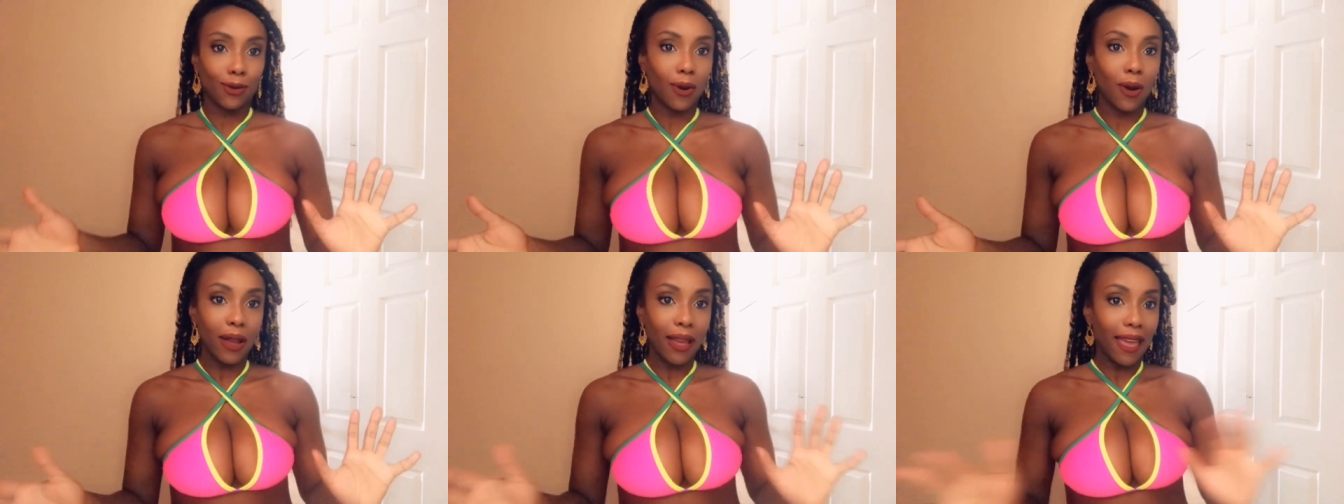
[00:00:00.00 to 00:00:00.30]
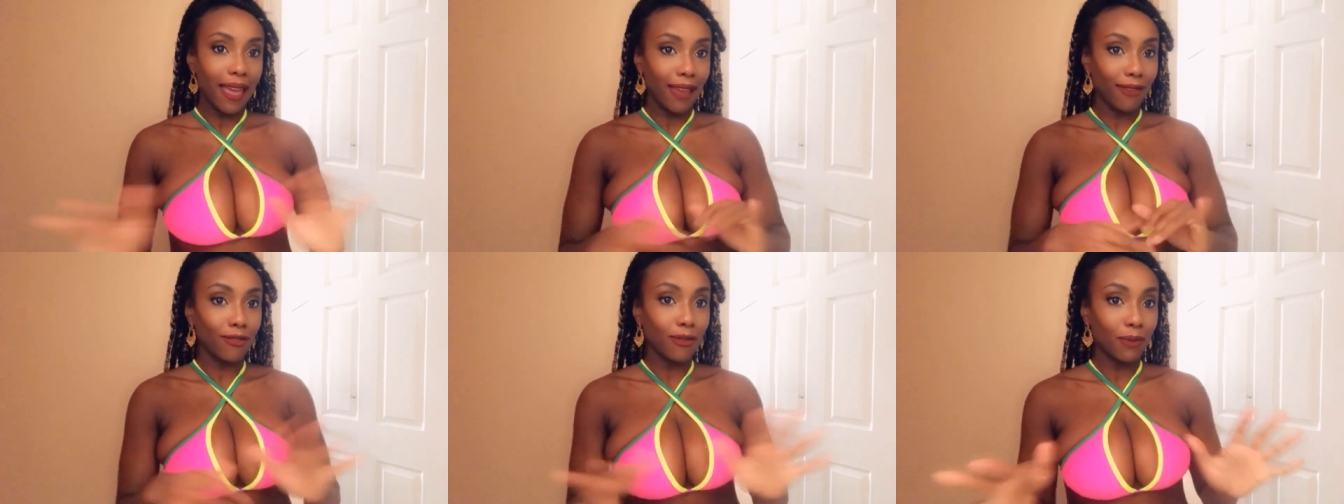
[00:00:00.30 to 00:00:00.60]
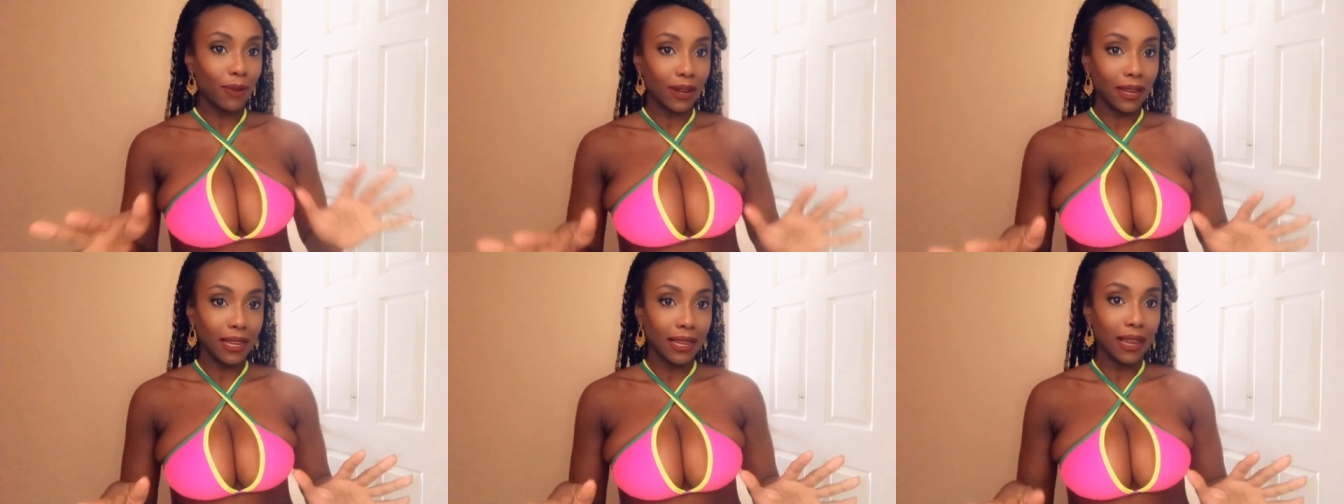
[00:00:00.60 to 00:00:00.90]

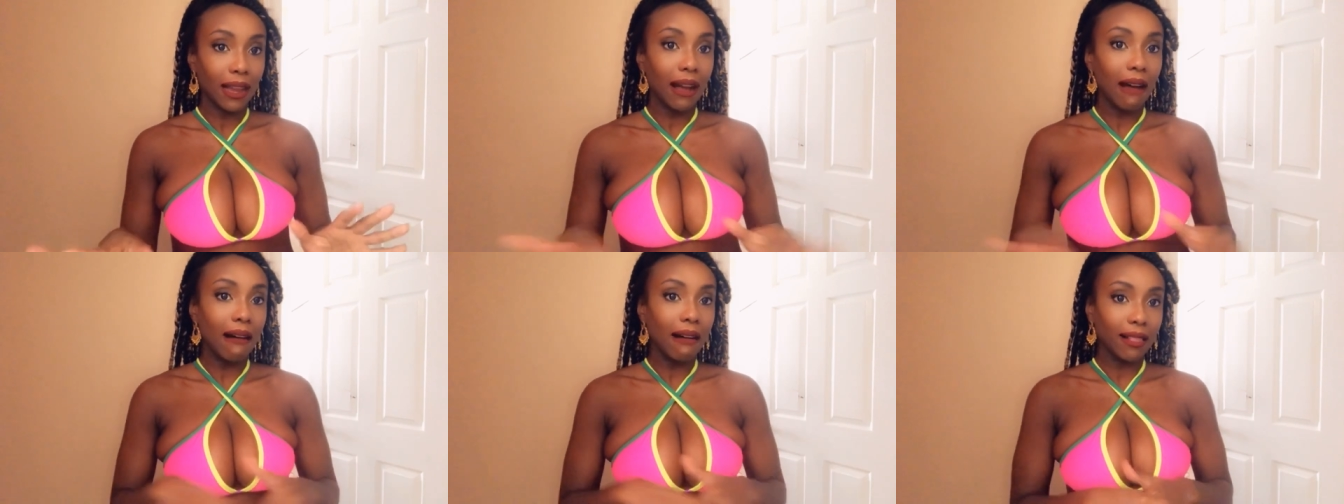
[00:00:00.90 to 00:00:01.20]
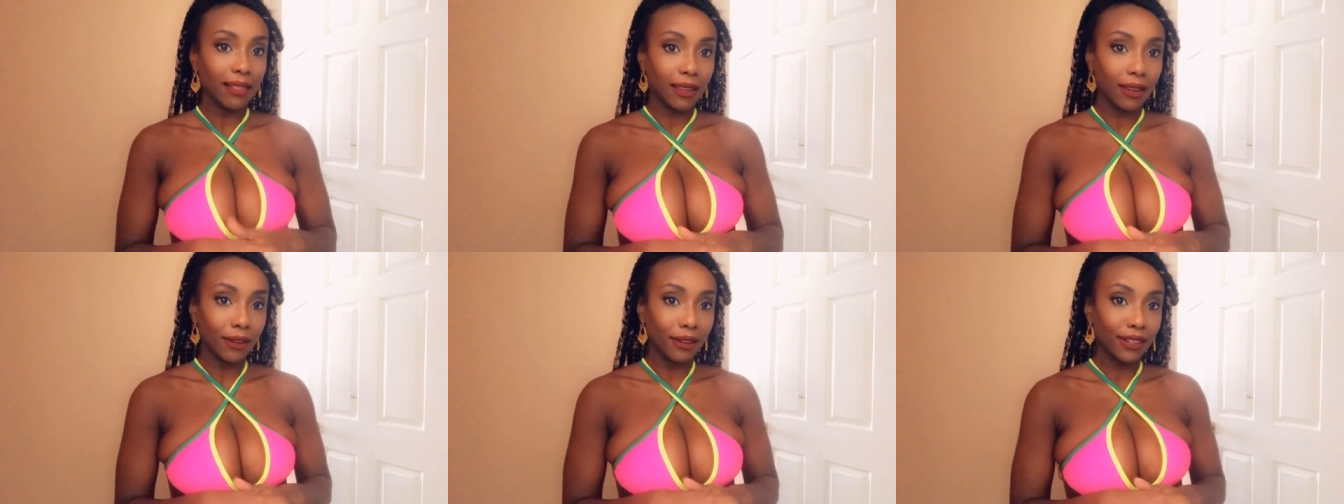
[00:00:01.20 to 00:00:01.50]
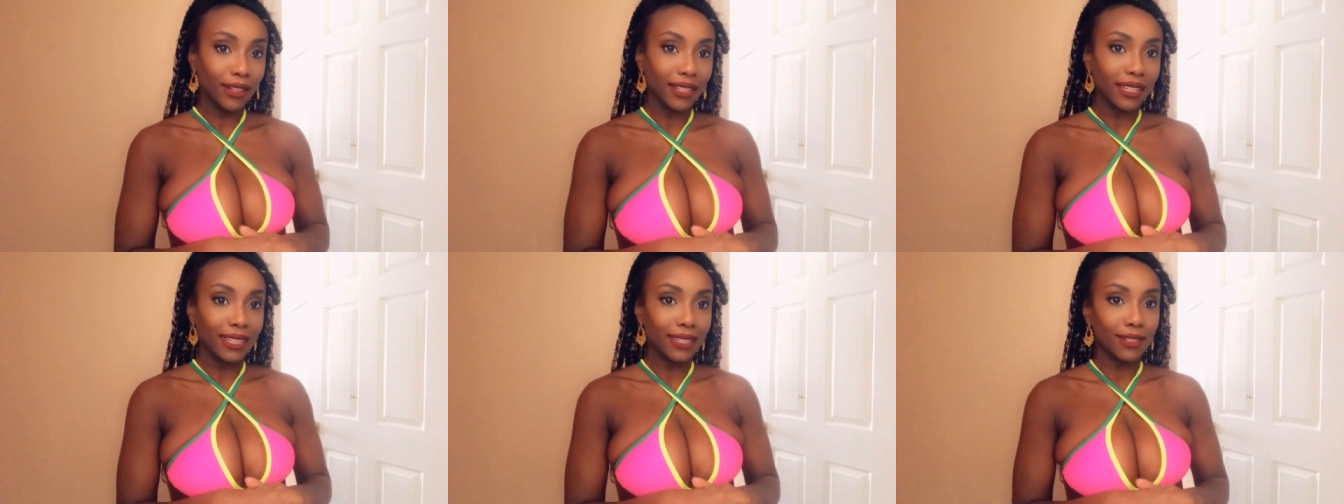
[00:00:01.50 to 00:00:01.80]
everybody all your
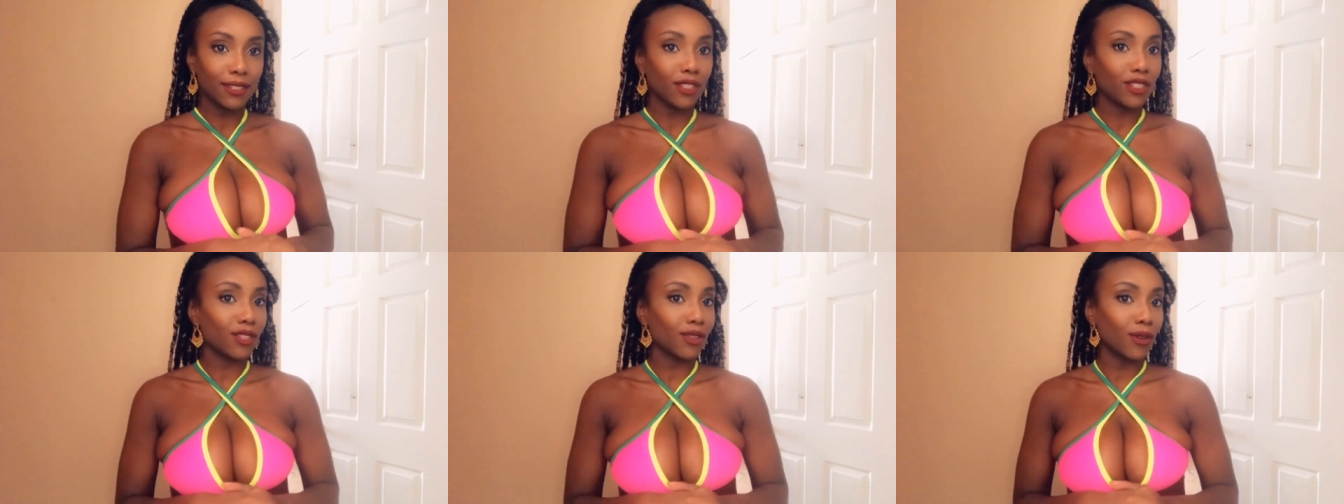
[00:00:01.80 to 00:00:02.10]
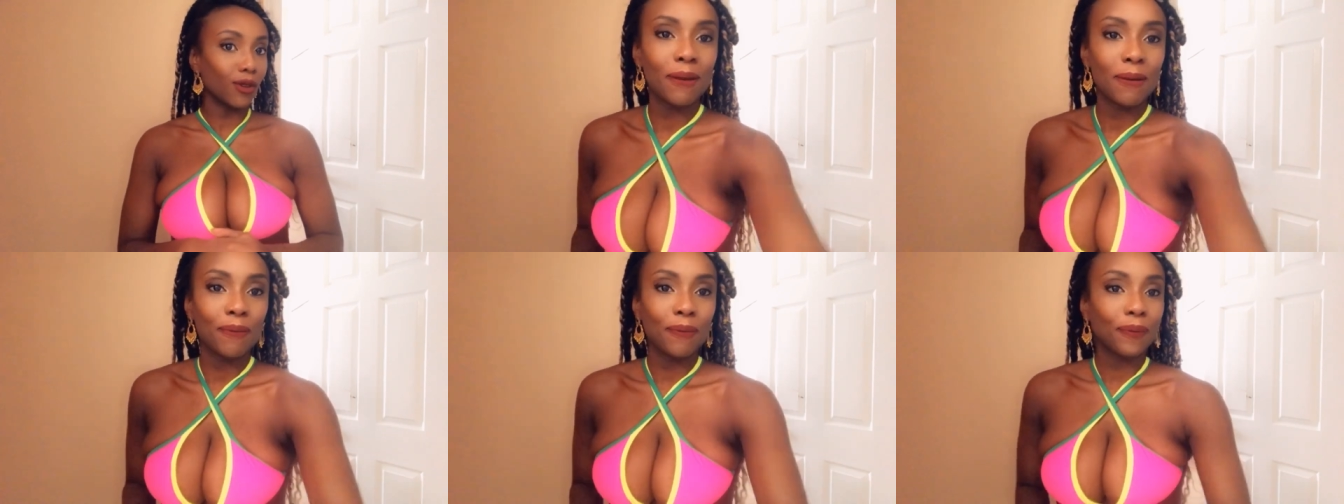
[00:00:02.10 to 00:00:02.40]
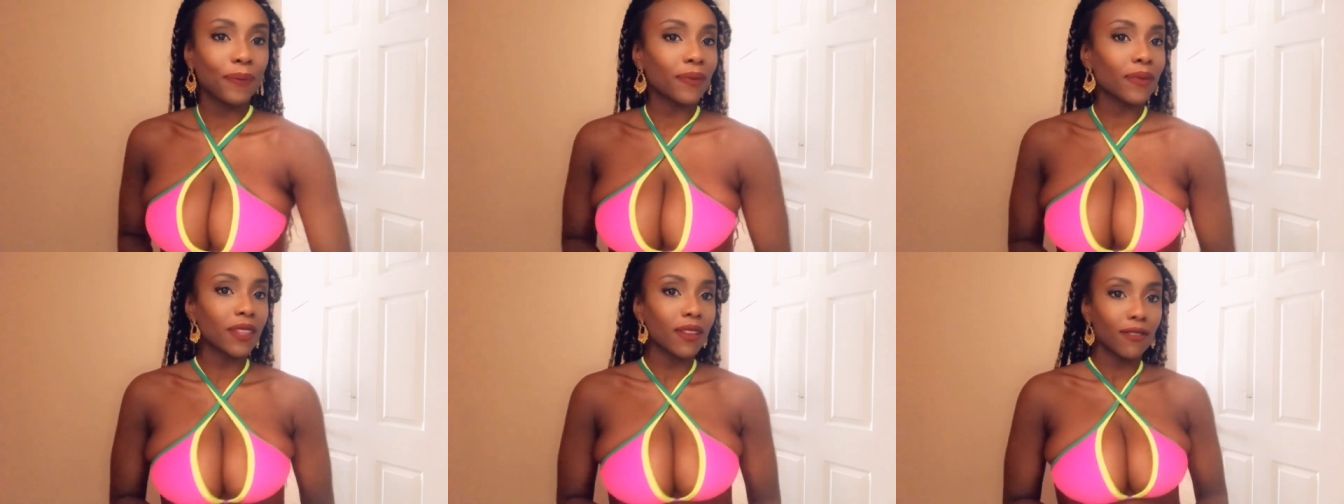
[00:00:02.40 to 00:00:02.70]
goodies. So
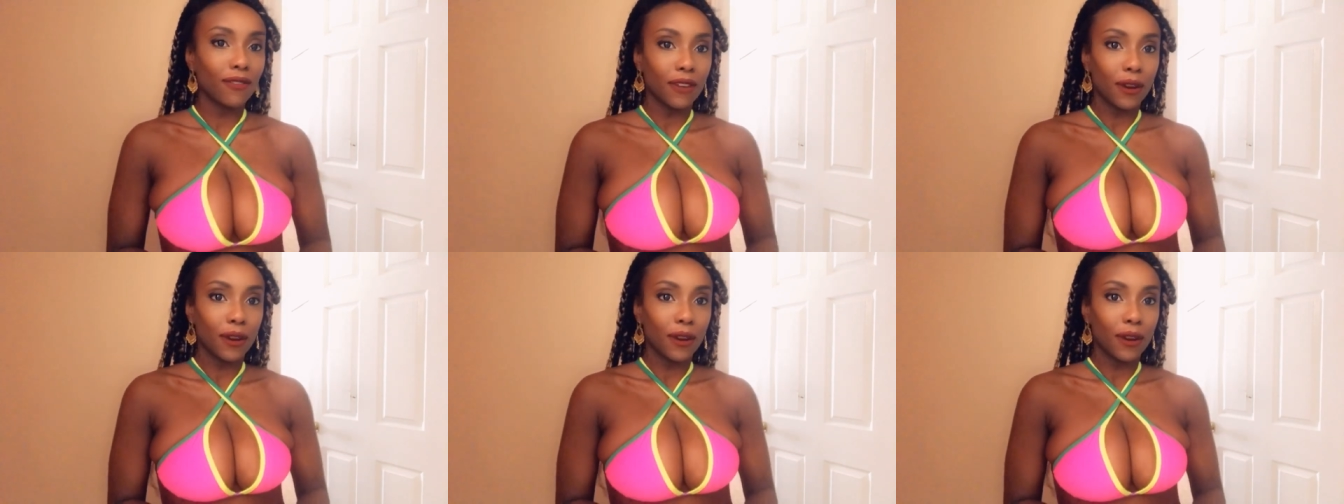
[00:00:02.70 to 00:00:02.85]
fair